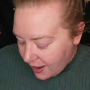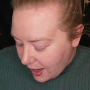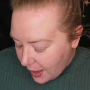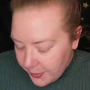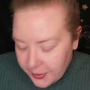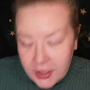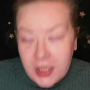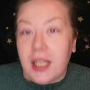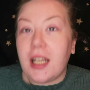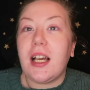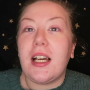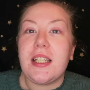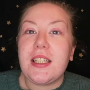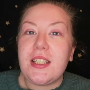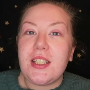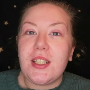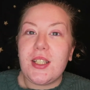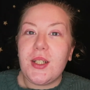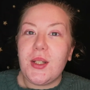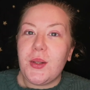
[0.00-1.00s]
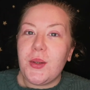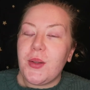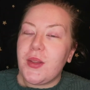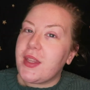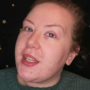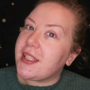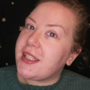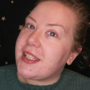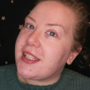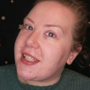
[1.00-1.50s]
I'm not gonna lie to you,
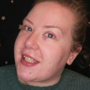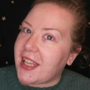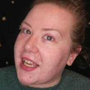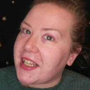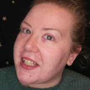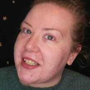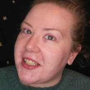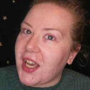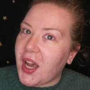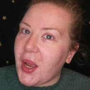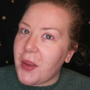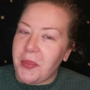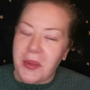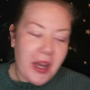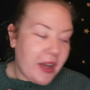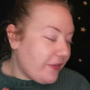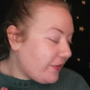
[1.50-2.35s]
this is the second time that